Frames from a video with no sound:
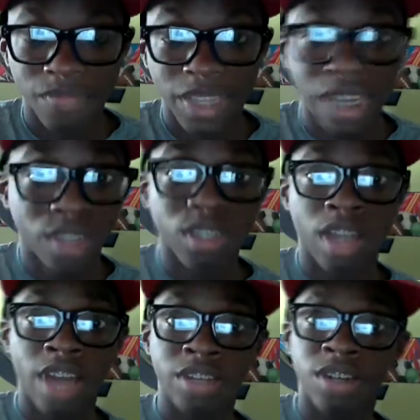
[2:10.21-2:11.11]
He does a
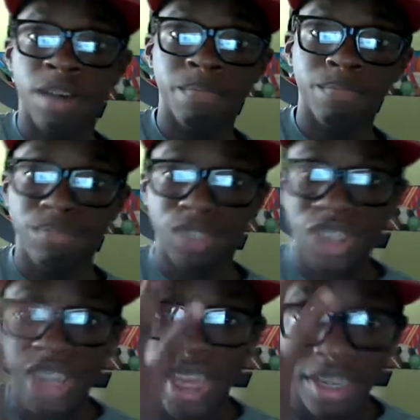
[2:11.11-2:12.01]
lot of dumb
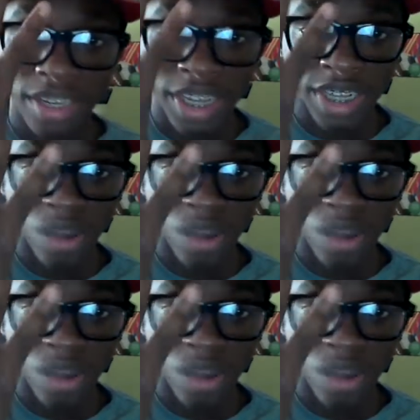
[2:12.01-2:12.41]
shit in his